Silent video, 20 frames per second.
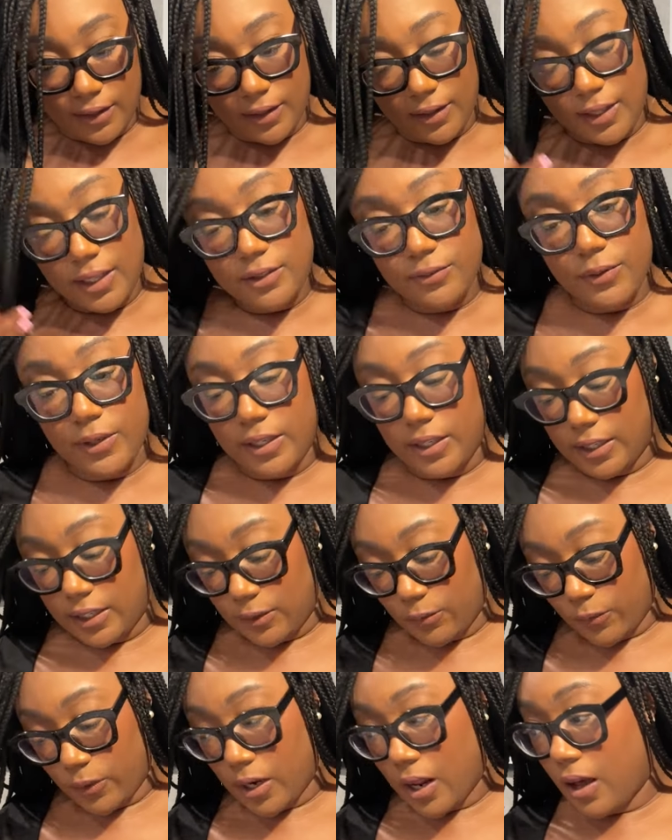This reading
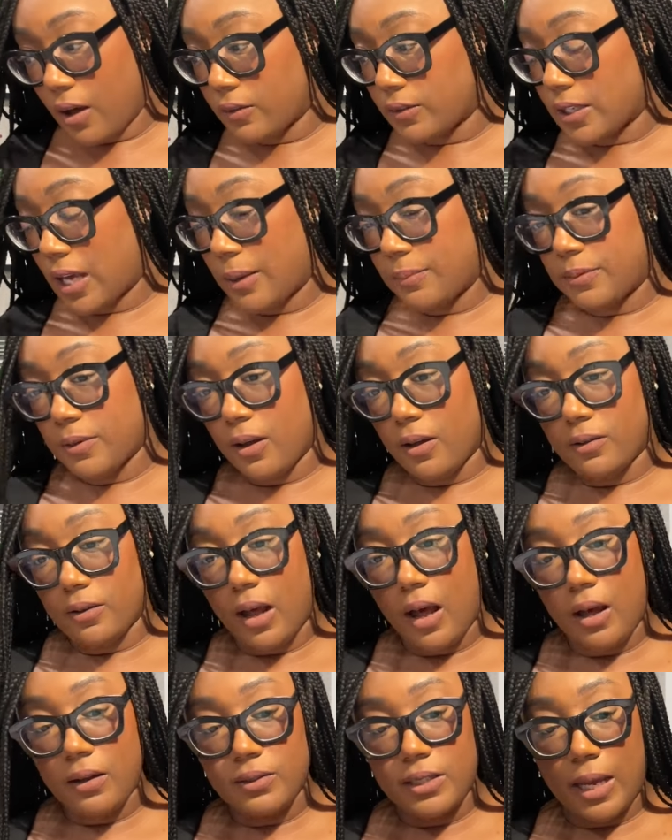and went all type on um,
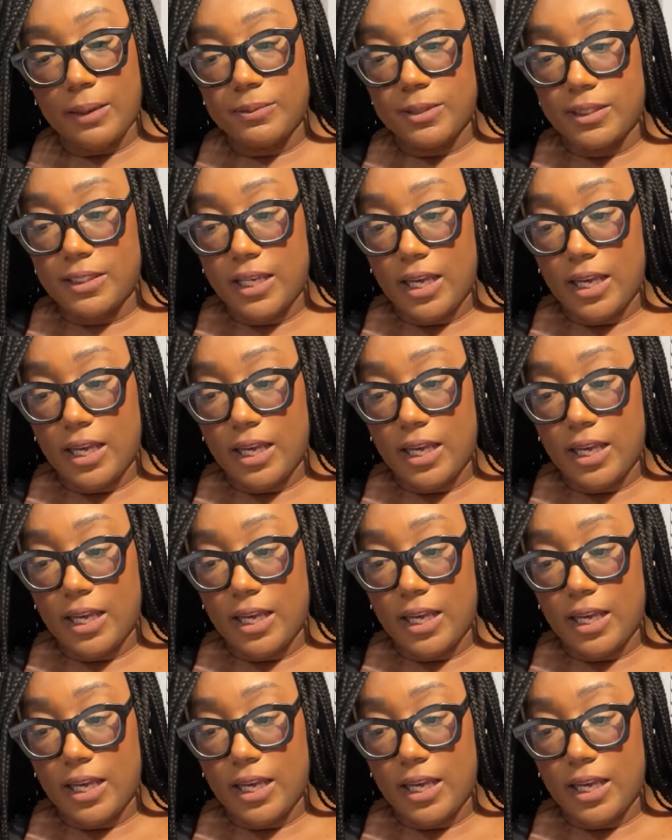all types of